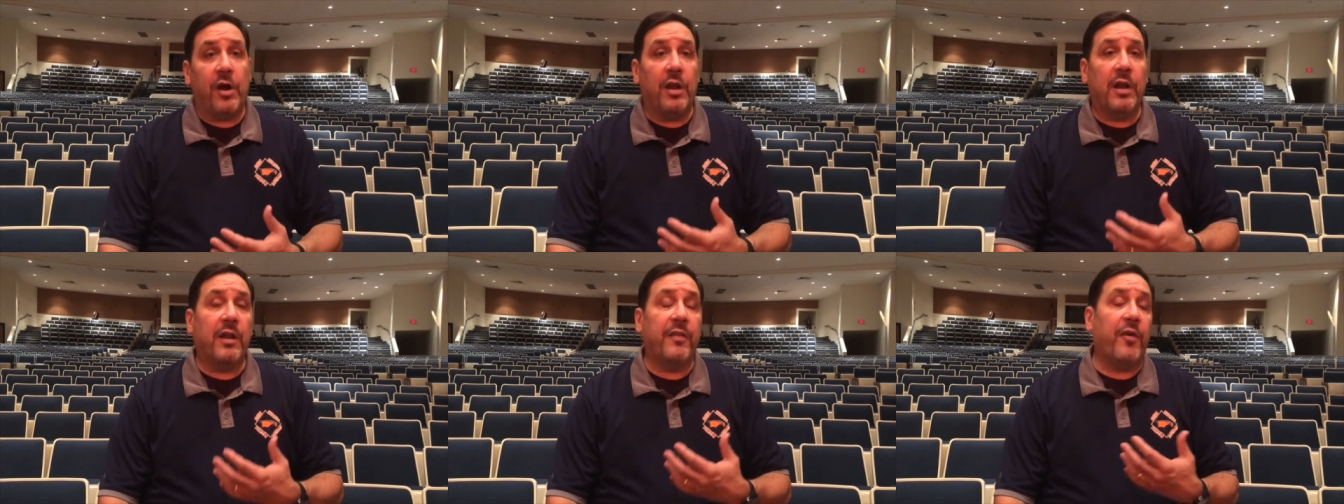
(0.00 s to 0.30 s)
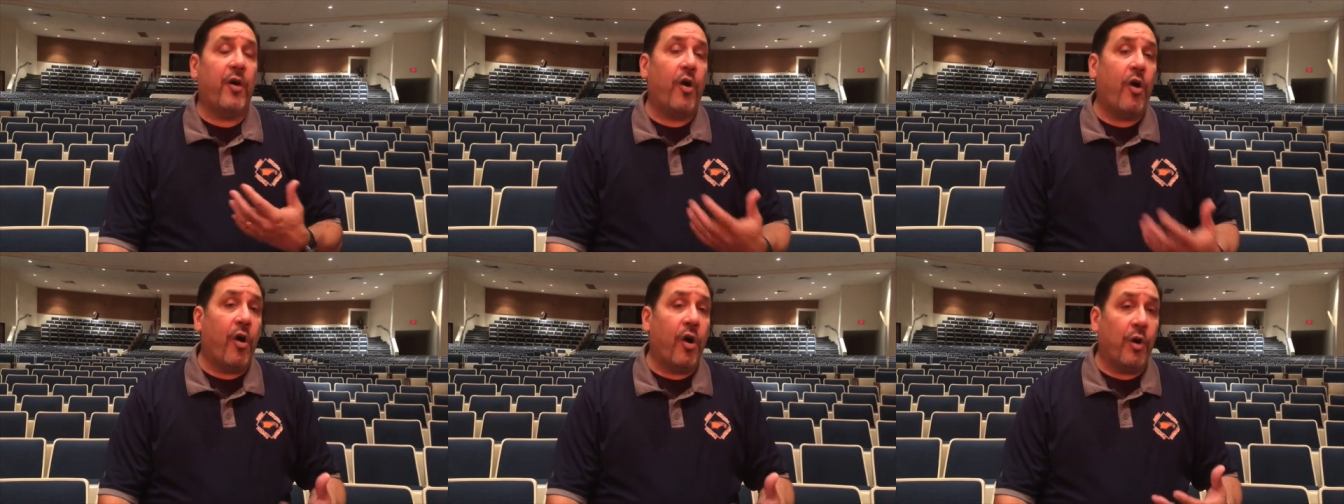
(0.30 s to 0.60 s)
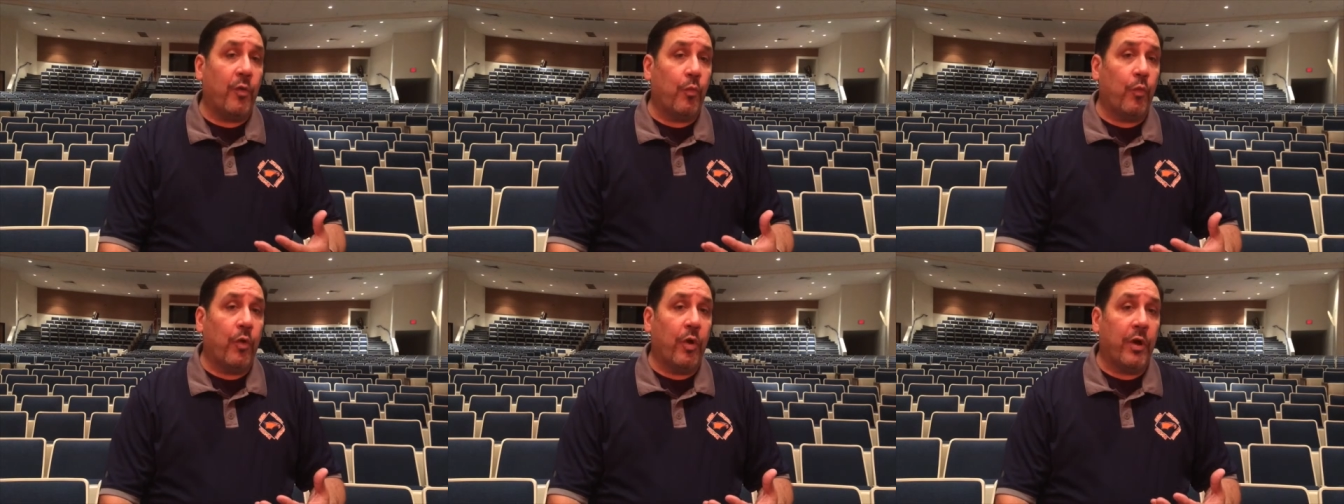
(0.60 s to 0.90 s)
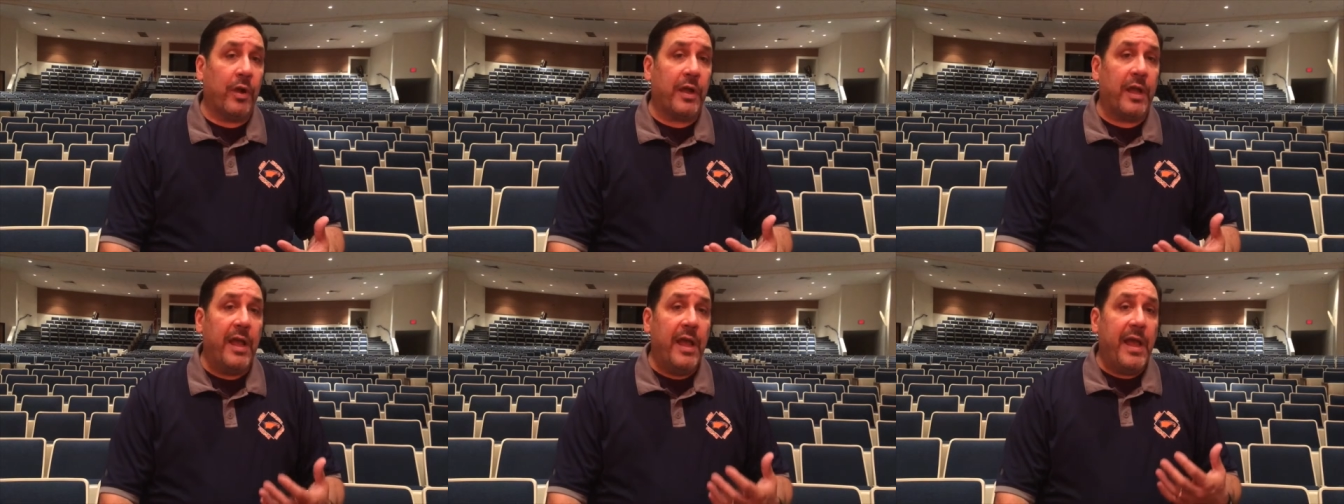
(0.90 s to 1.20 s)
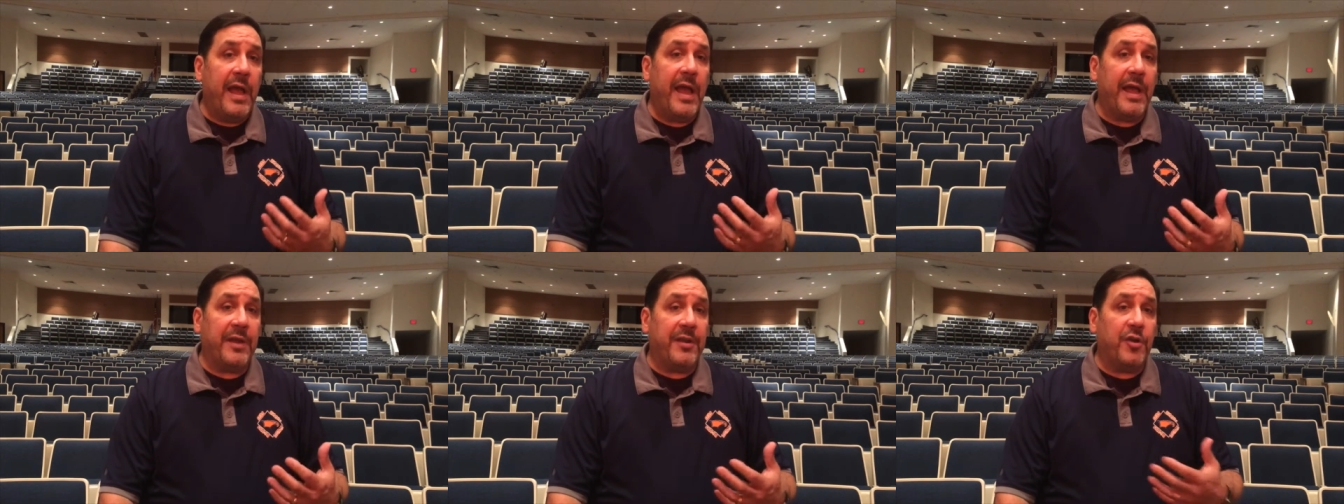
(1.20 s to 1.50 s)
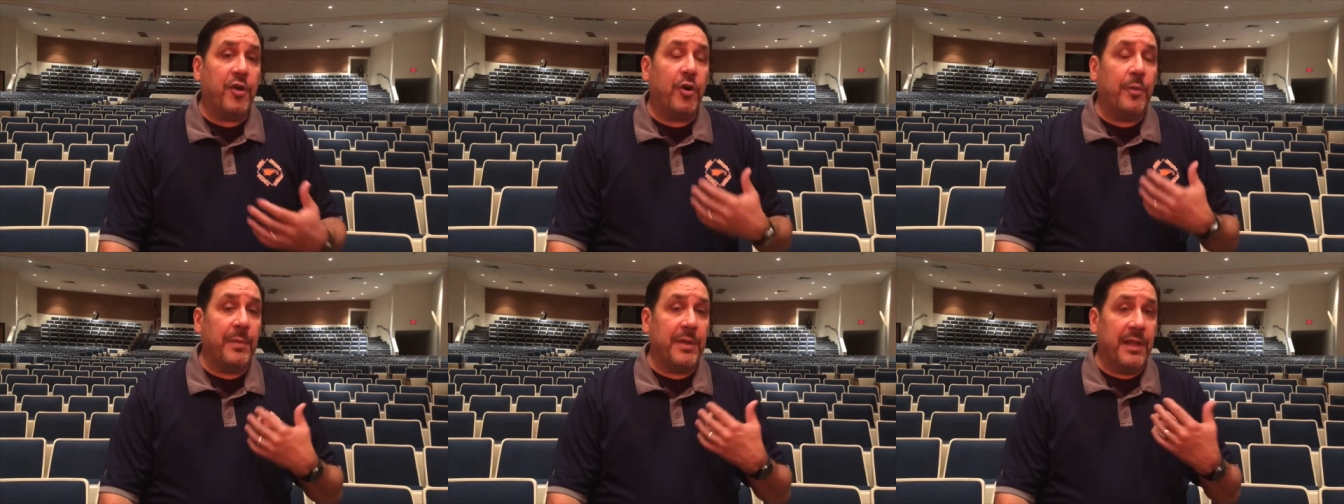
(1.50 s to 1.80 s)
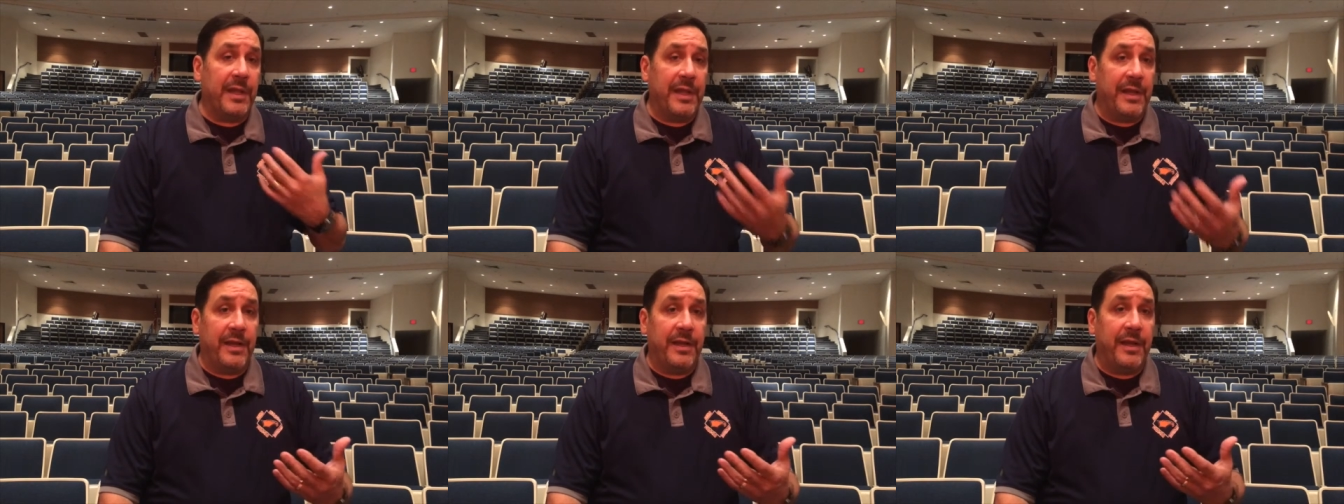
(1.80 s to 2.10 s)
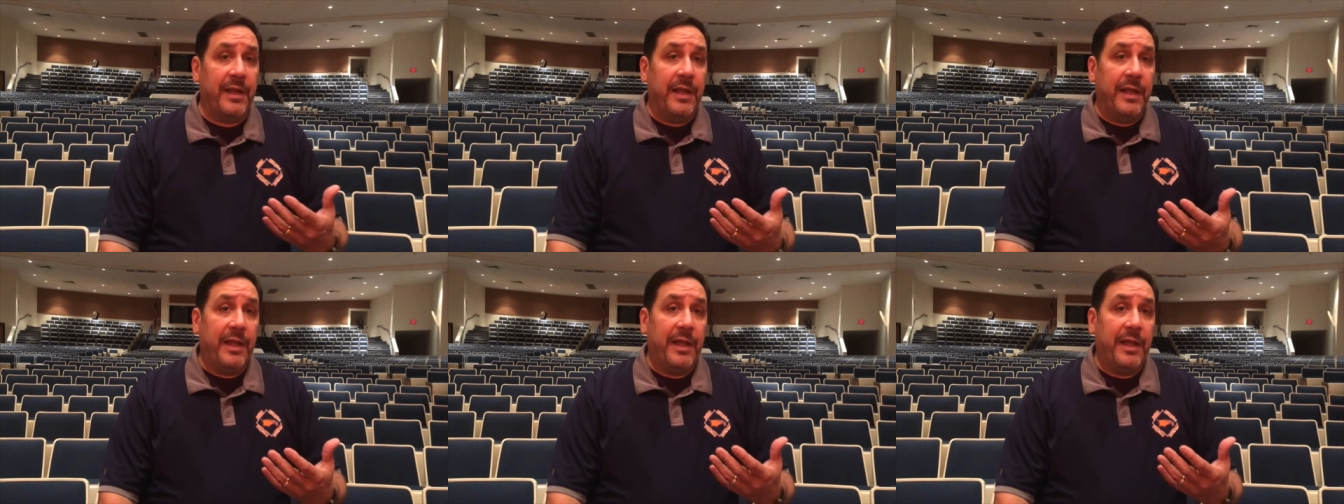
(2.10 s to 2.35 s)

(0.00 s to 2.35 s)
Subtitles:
all of the hard work had culminated